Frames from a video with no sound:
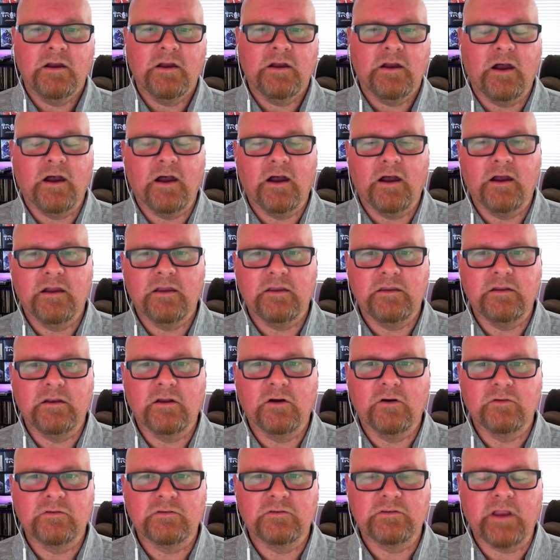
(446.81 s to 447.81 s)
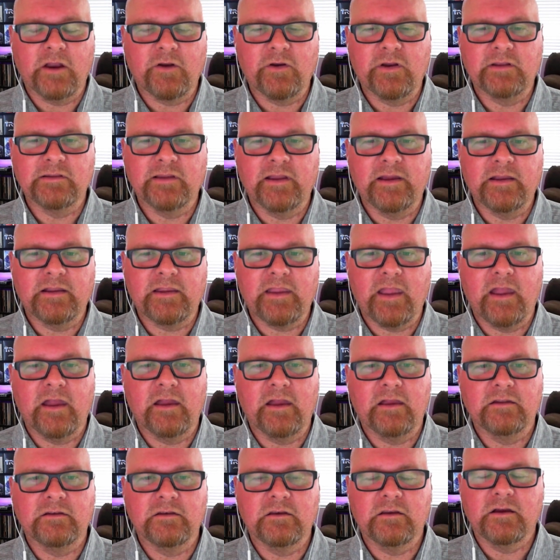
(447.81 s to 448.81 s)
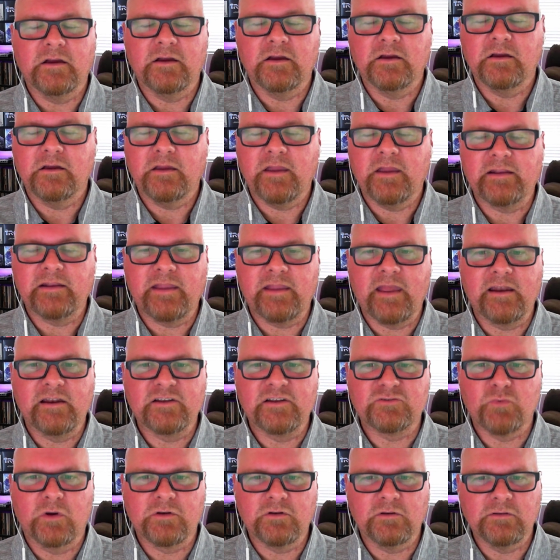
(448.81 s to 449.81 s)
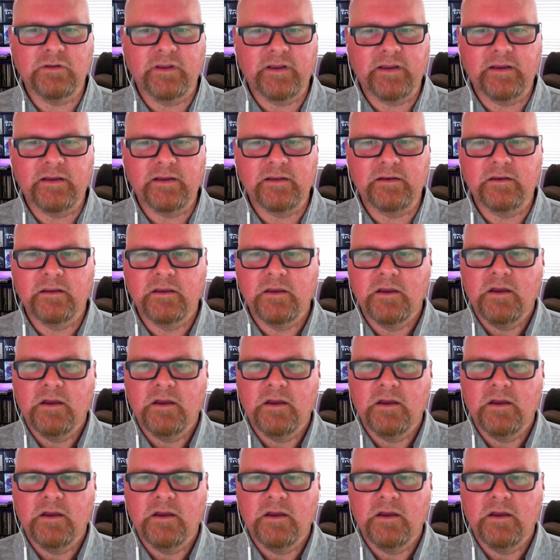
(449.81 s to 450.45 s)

Darien Lake and Canada's Wonderland,